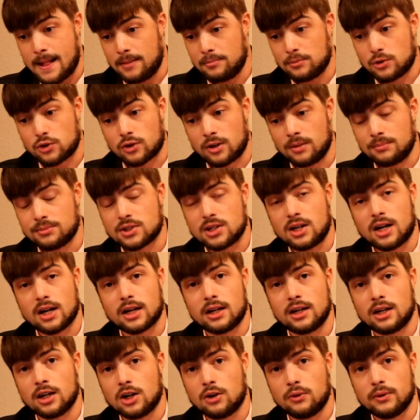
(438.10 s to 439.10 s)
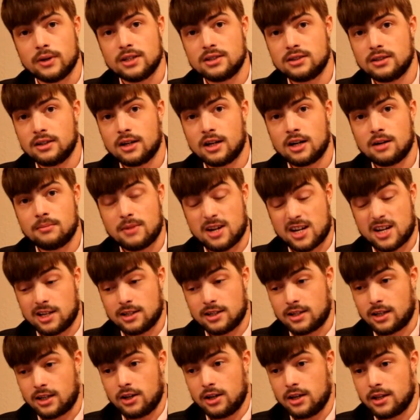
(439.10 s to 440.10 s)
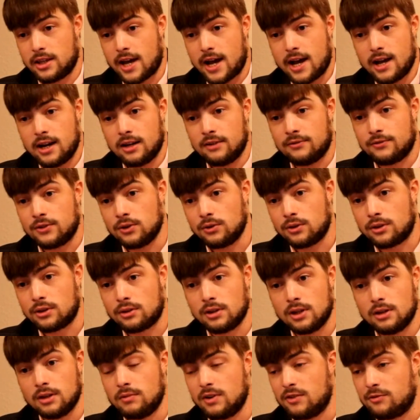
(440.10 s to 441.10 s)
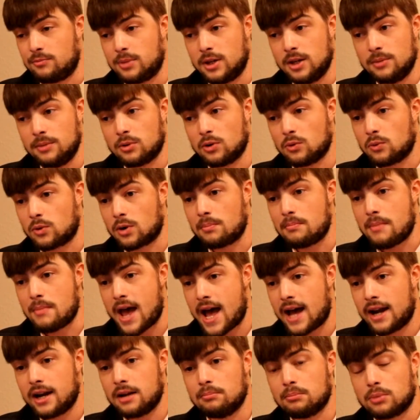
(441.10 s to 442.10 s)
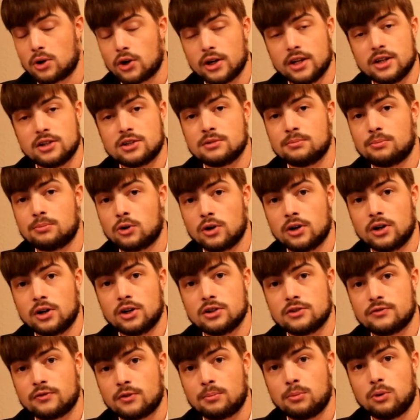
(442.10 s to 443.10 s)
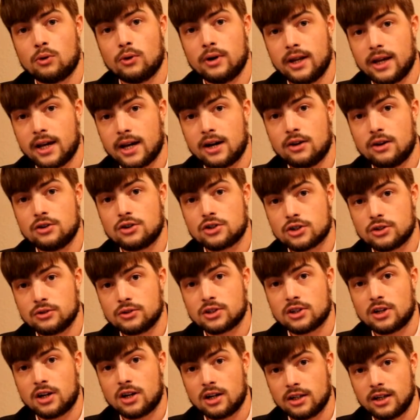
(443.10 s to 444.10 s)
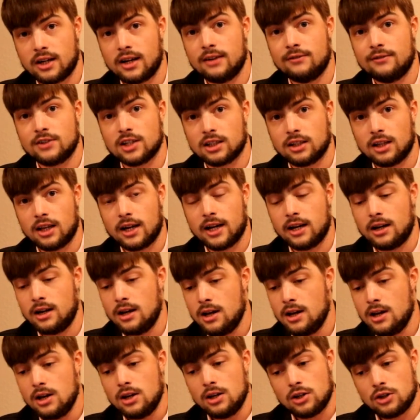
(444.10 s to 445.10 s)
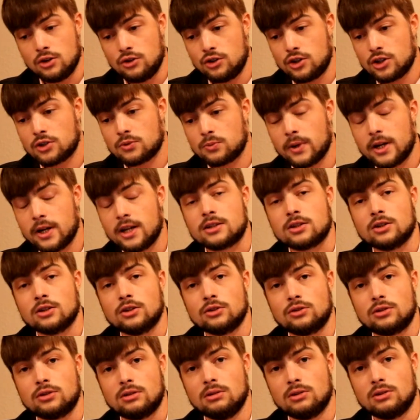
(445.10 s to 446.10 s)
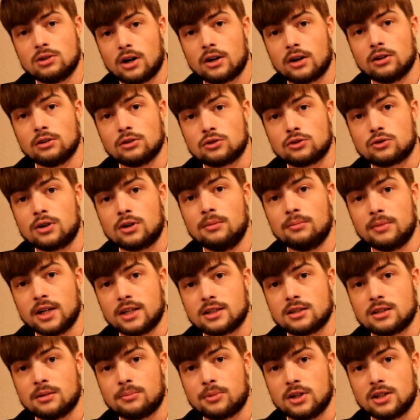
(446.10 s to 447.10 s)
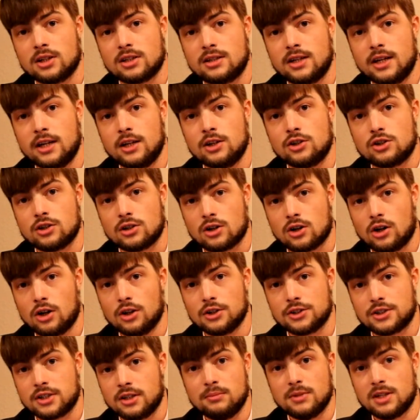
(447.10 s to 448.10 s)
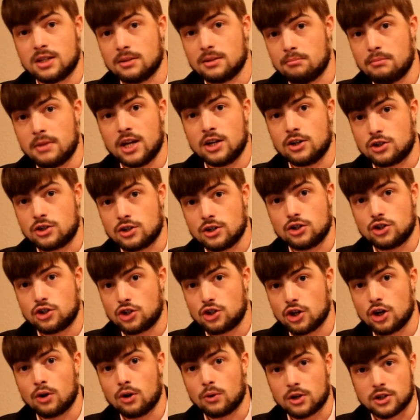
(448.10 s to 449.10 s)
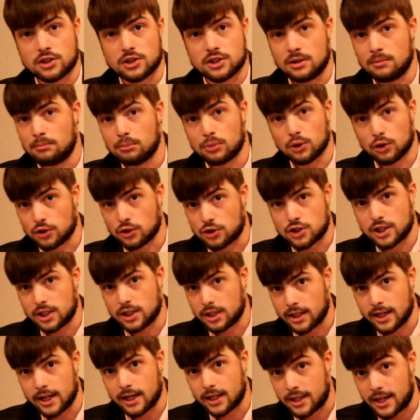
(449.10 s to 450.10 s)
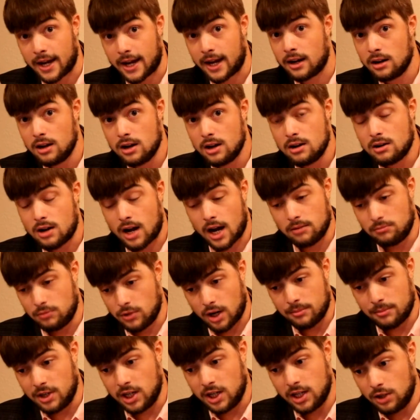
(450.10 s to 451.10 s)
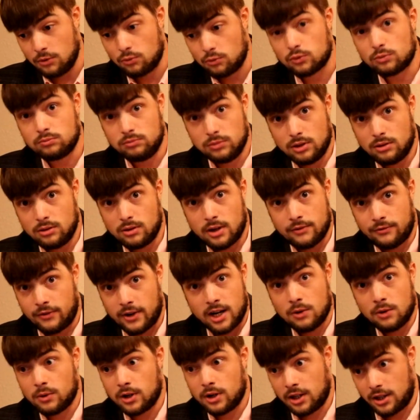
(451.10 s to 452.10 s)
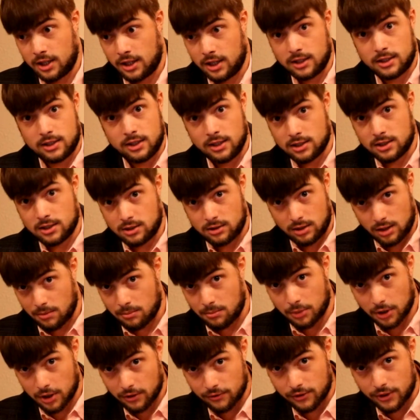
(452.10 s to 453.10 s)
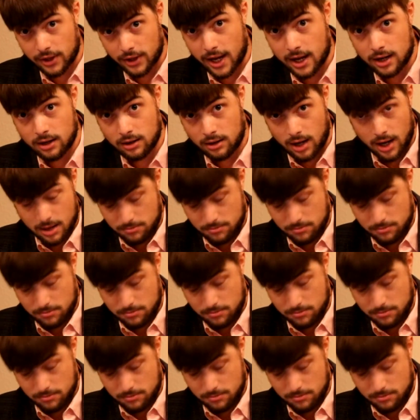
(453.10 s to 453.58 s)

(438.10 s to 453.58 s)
Trump's not going to go easy on him. I can tell you that. If people were mad at Bernie supporters for pointing out Joe's cognitive decline, you just wait till Donald Trump gets up on stage and calls him Dementia Joe or some bullshit like that. If anyone thinks he's above that,